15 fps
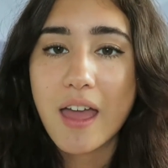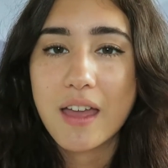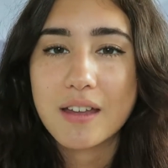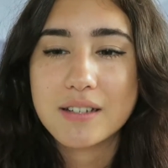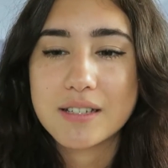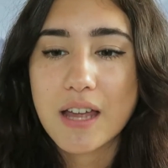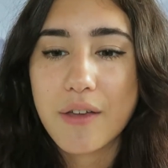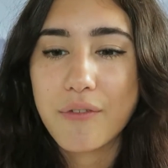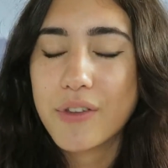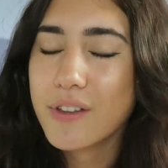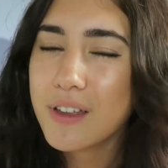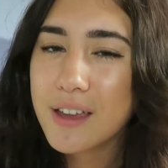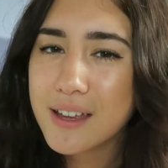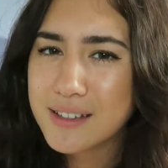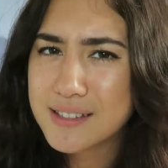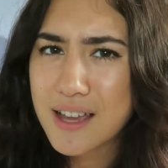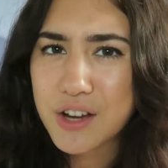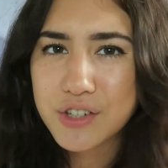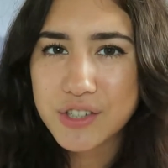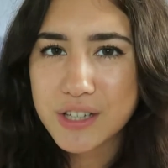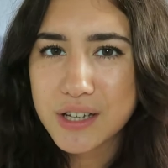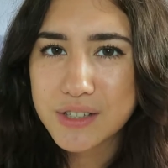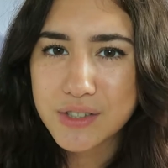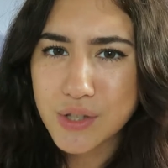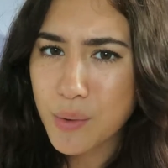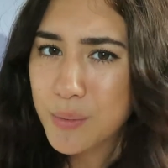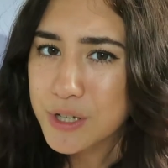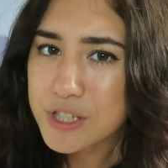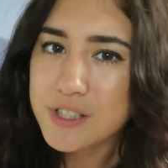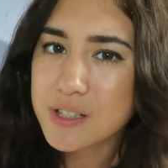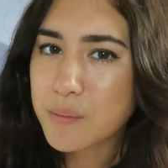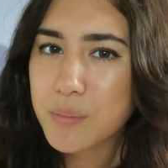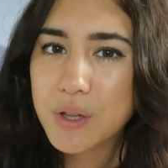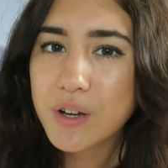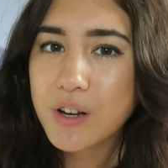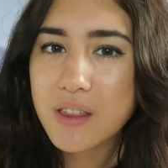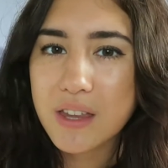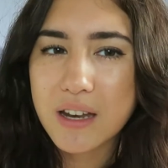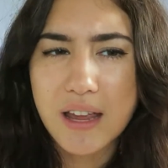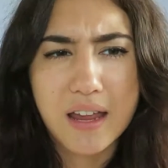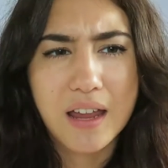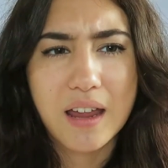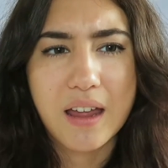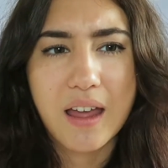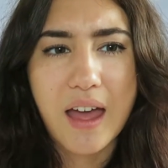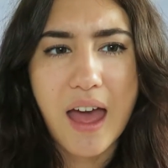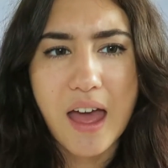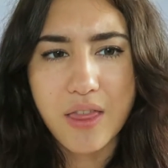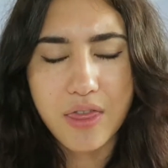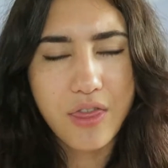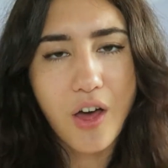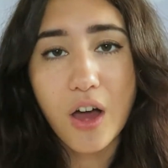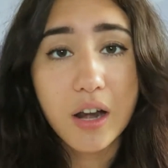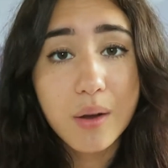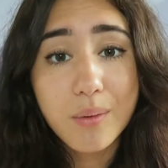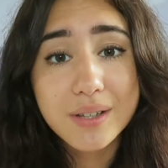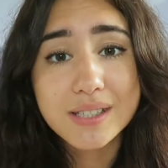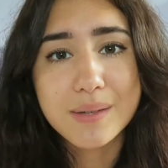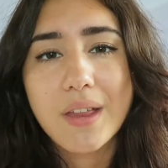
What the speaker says: and I feel like it's actually so much simpler than I had thought it was.